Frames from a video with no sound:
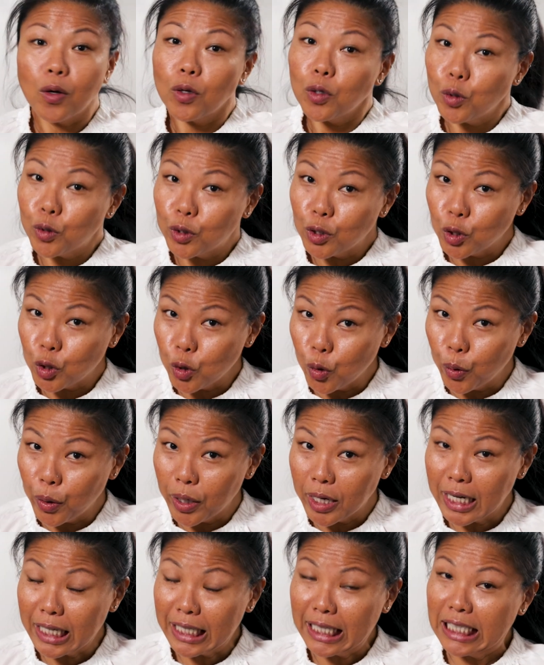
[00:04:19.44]
You could
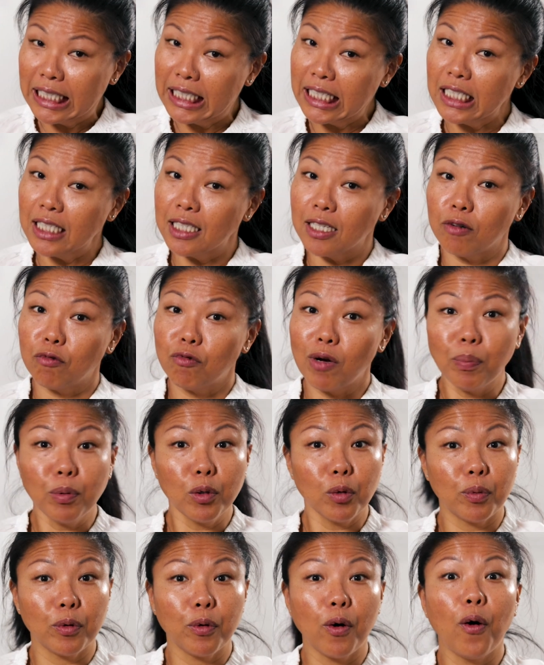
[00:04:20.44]
join an existing
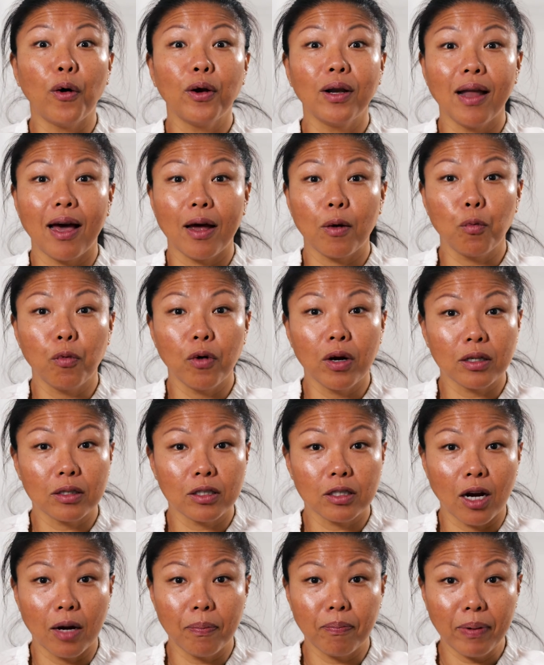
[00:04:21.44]
reputable online
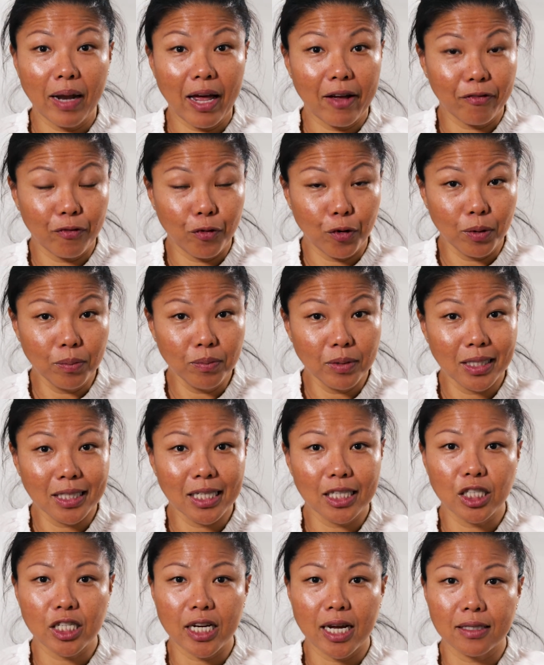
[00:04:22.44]
workshop platform
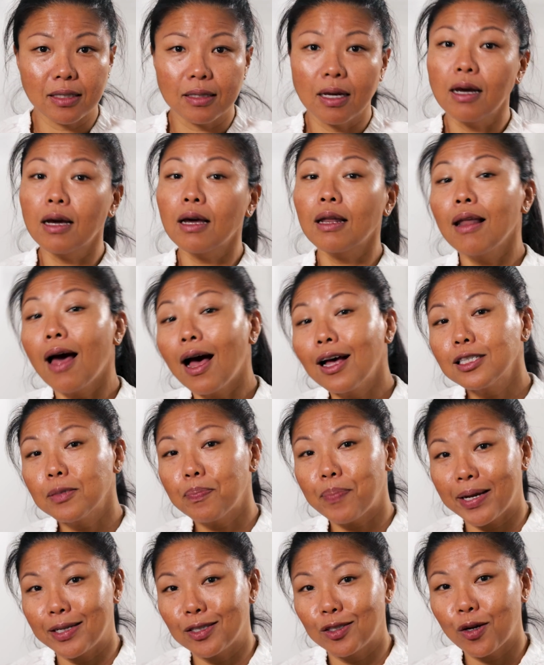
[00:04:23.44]
such as
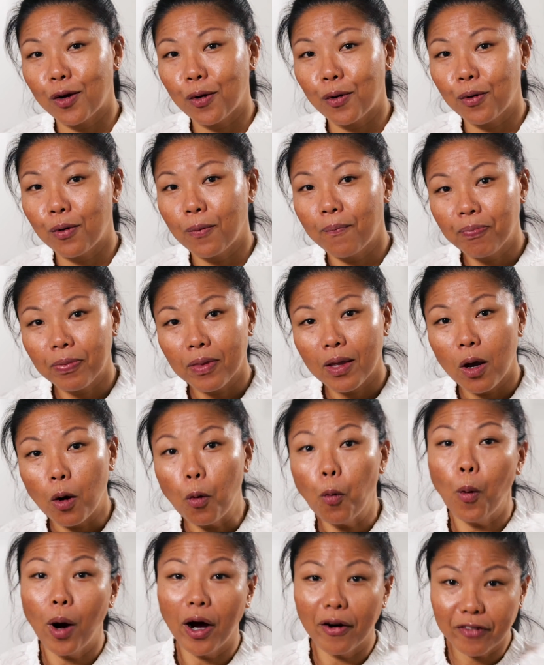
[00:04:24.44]
ClassBento,
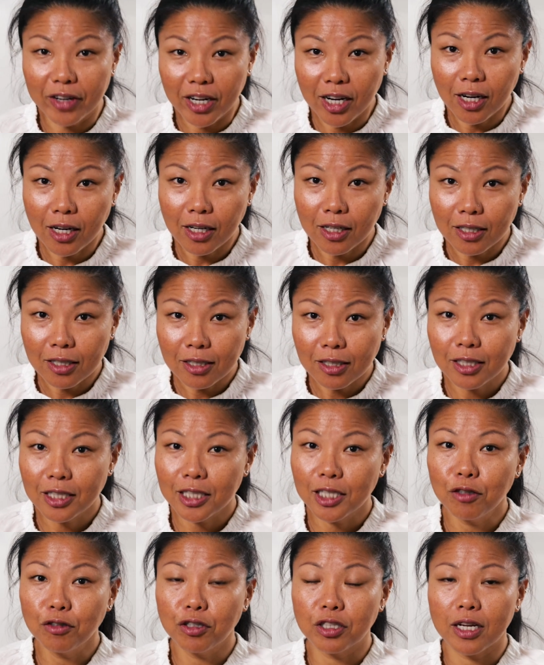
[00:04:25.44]
Wava,
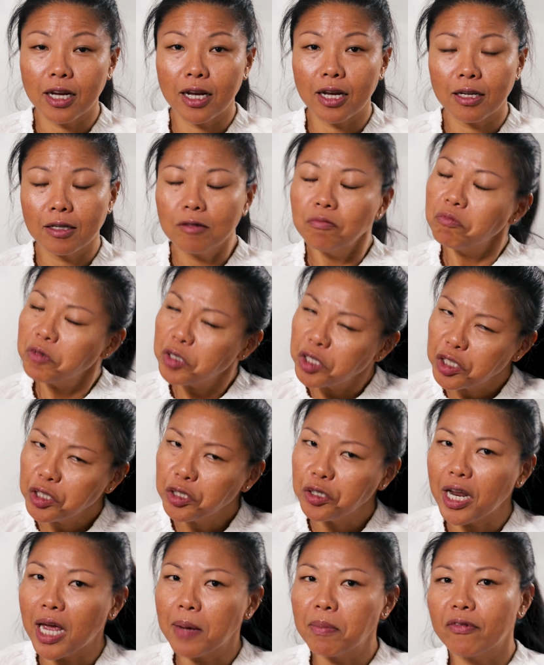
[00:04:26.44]
Skillshare, just to
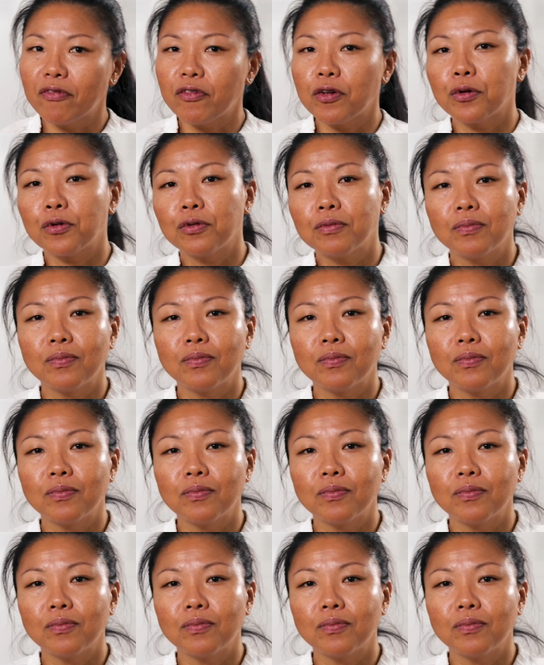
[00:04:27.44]
name a few.